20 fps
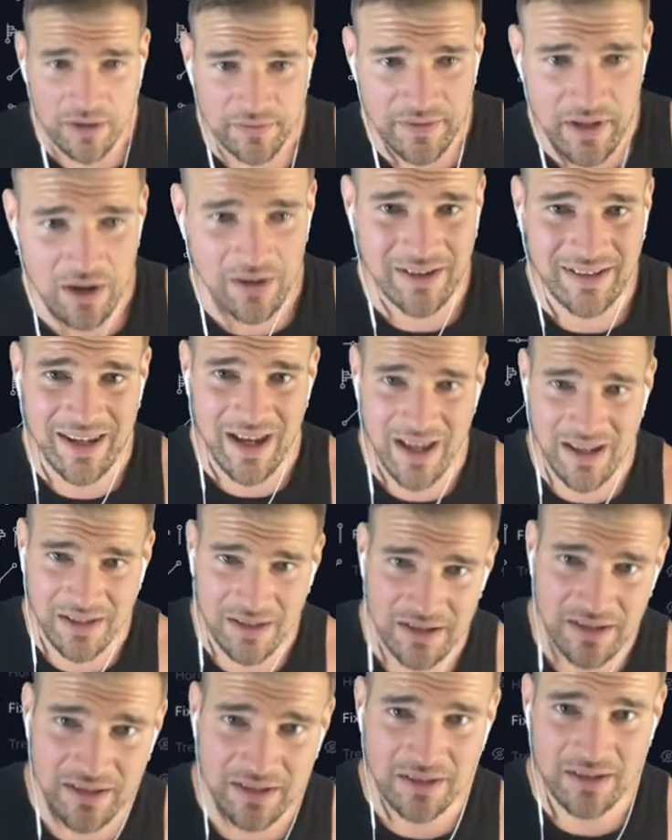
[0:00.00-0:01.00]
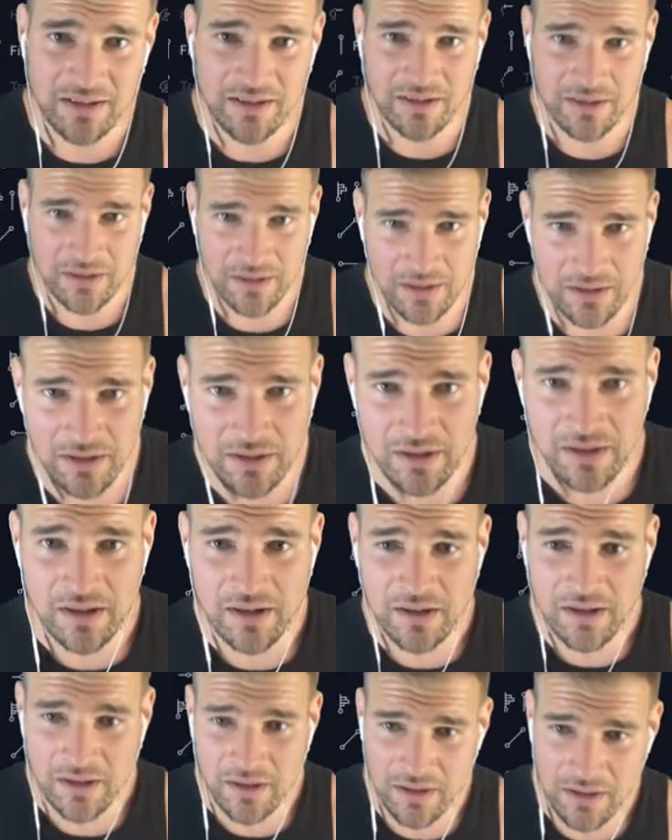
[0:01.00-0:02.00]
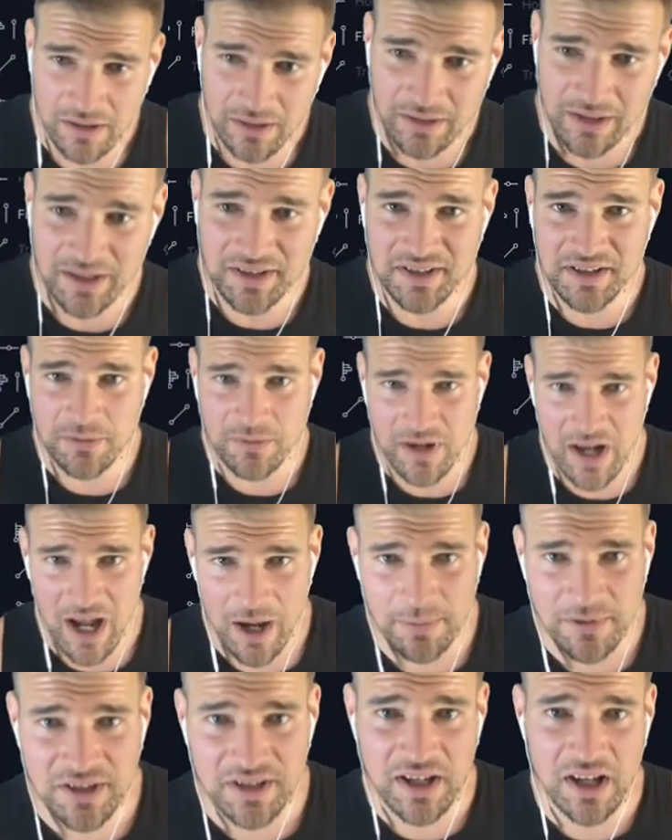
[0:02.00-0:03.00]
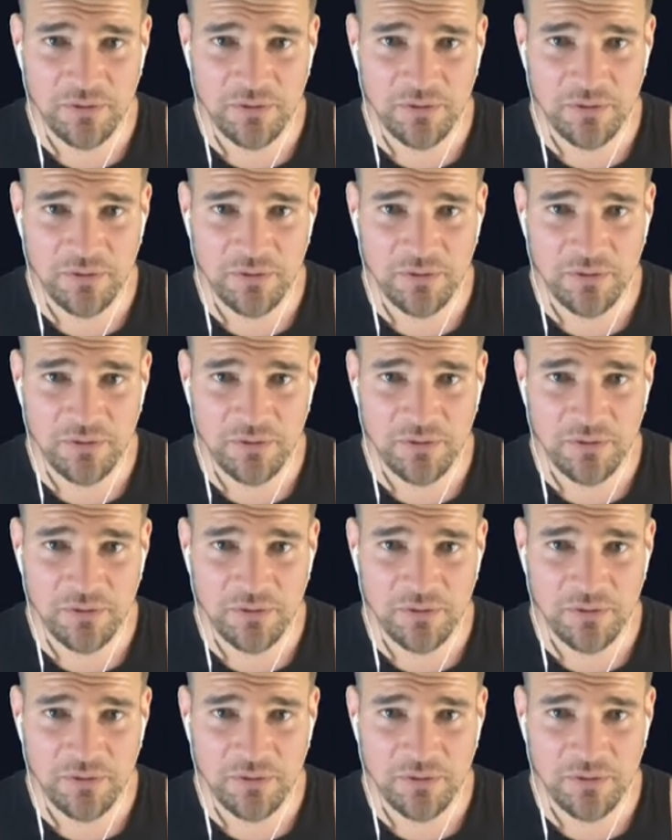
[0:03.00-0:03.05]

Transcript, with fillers: Now, again, let's see what happens.